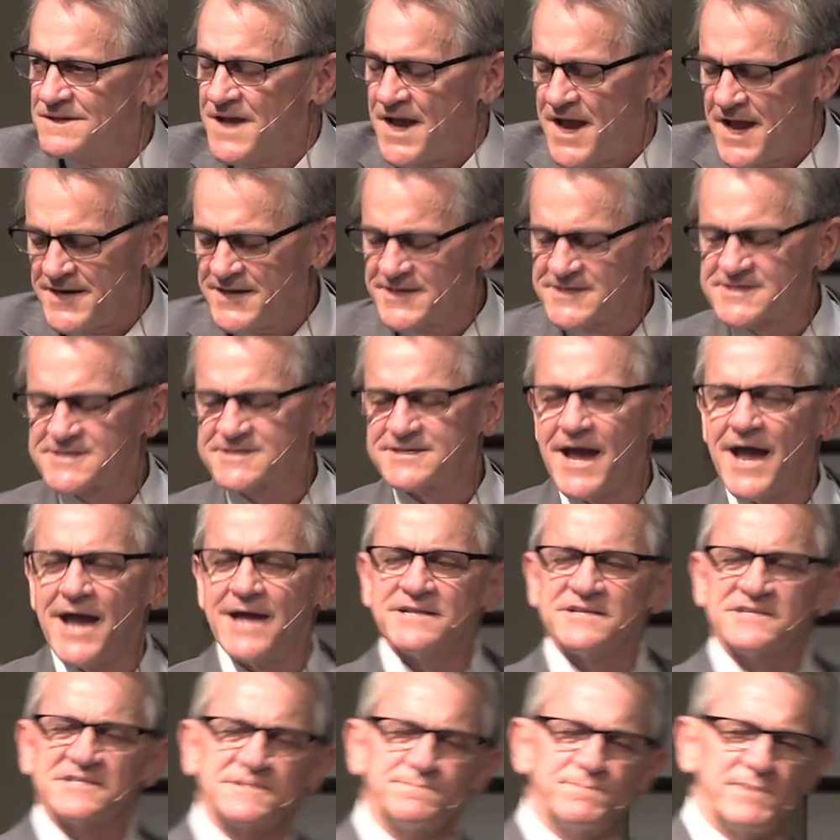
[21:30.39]
And it
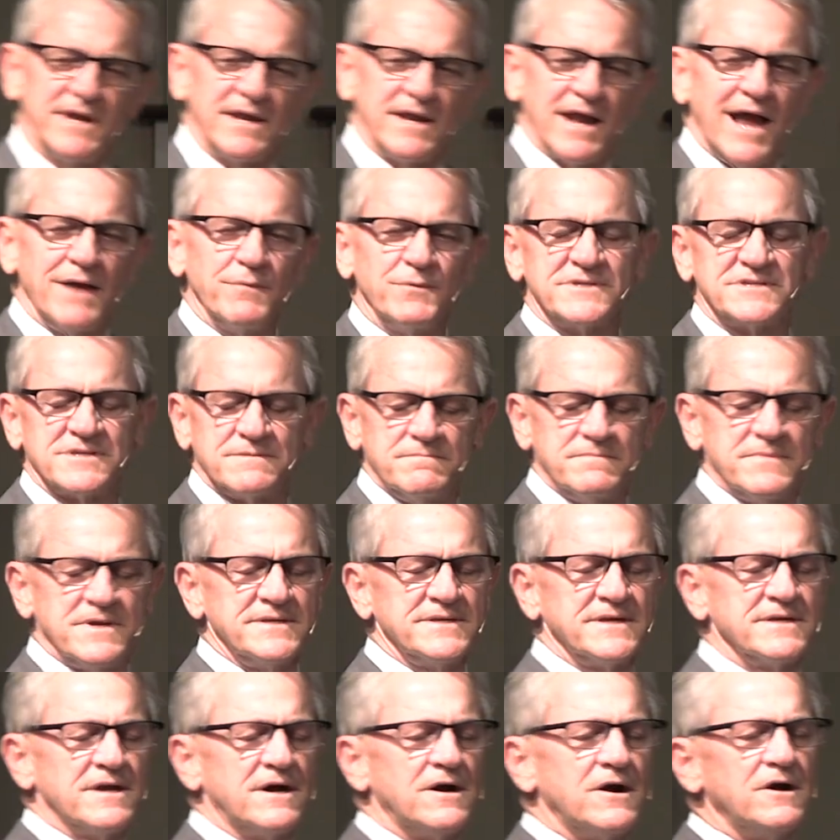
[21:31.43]
saddens me. I went to
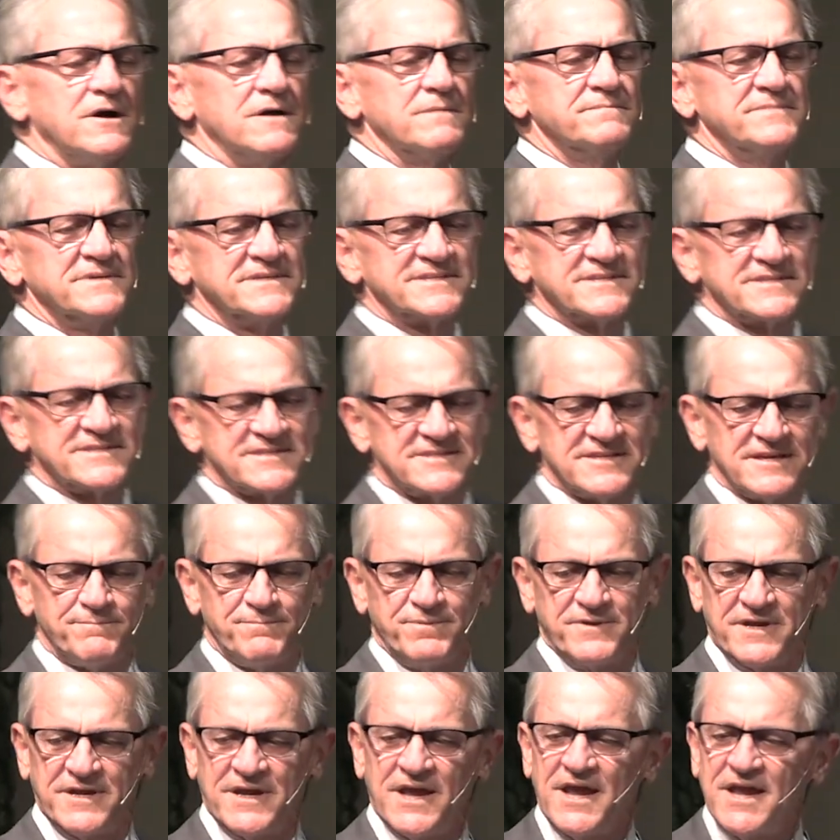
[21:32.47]
Mendenhall,
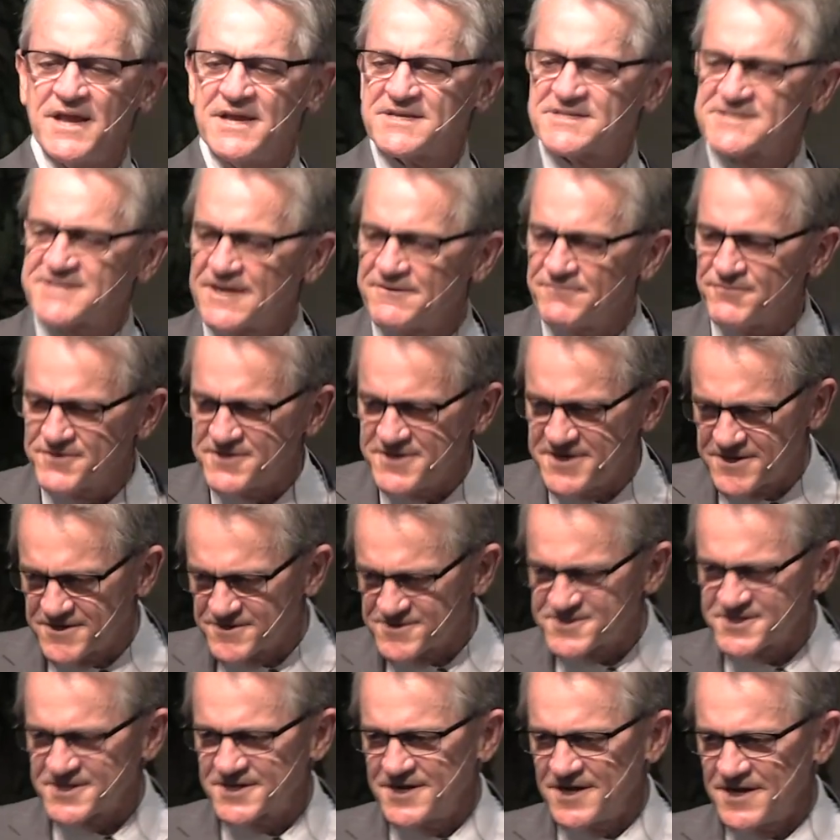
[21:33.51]
Mississippi several
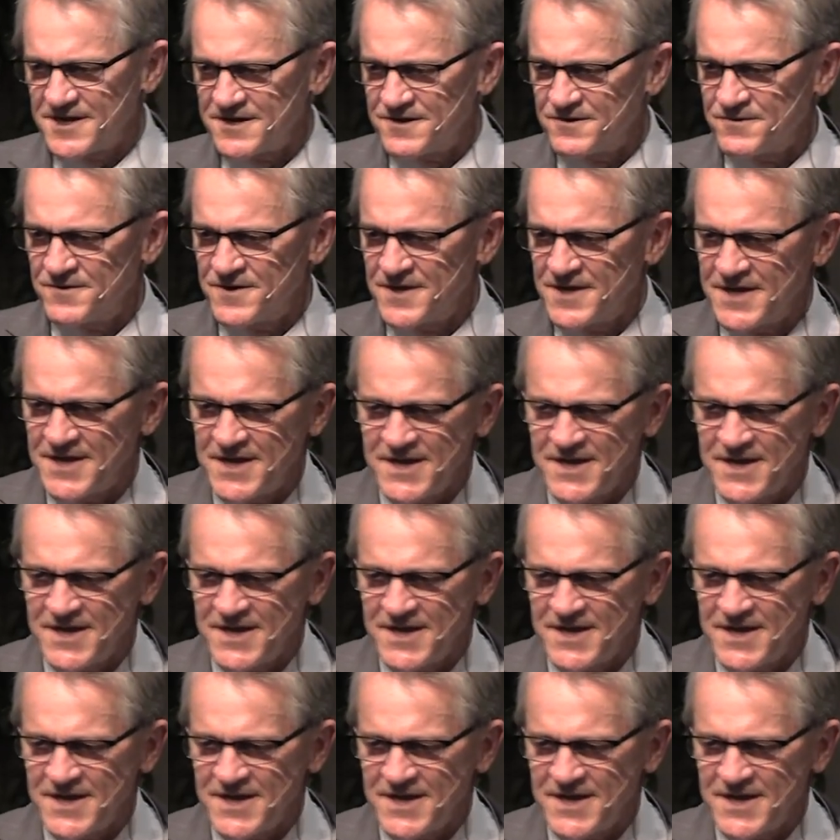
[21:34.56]
years ago.